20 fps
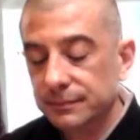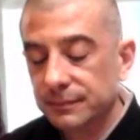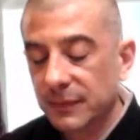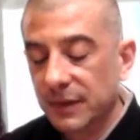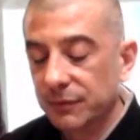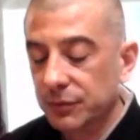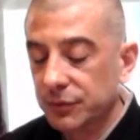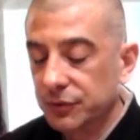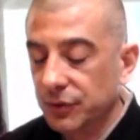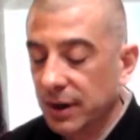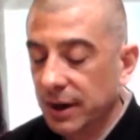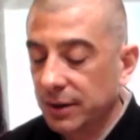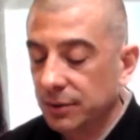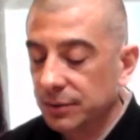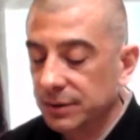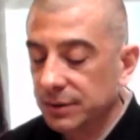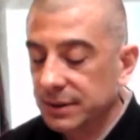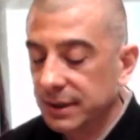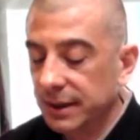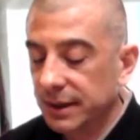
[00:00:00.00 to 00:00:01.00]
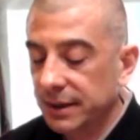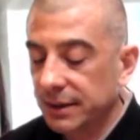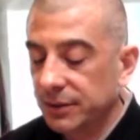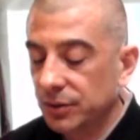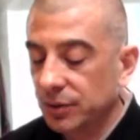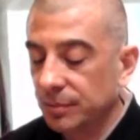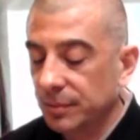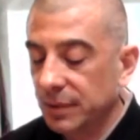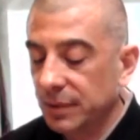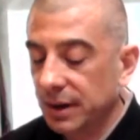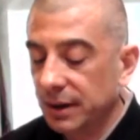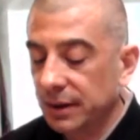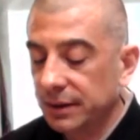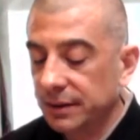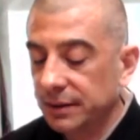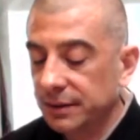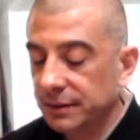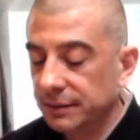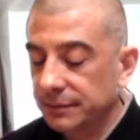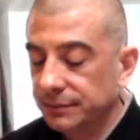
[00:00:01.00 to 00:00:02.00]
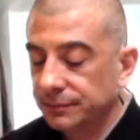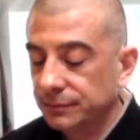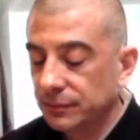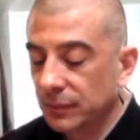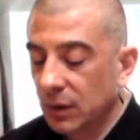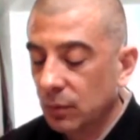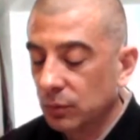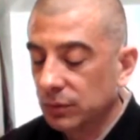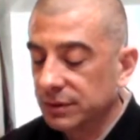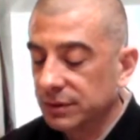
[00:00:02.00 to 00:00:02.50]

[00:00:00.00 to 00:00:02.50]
If you try to attain, your mind will